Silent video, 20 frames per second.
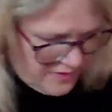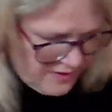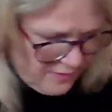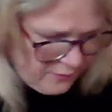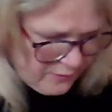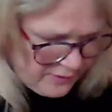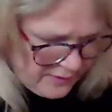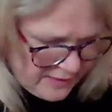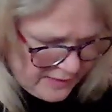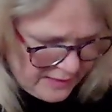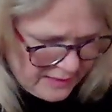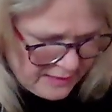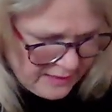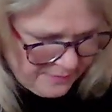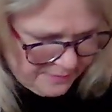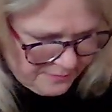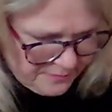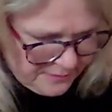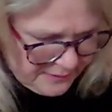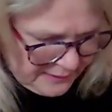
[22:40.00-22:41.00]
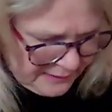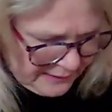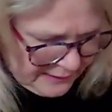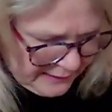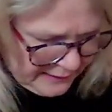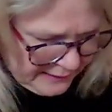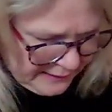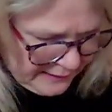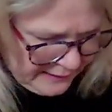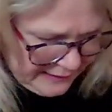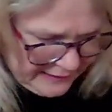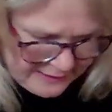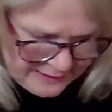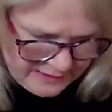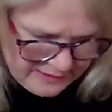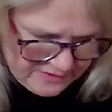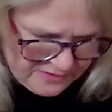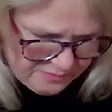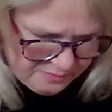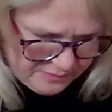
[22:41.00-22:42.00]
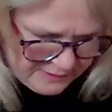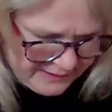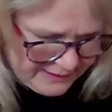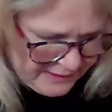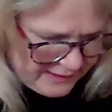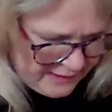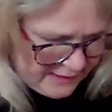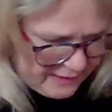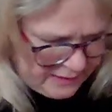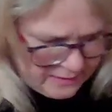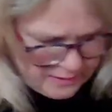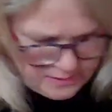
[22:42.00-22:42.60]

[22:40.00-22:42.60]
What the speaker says: that will heat up lickety splickety.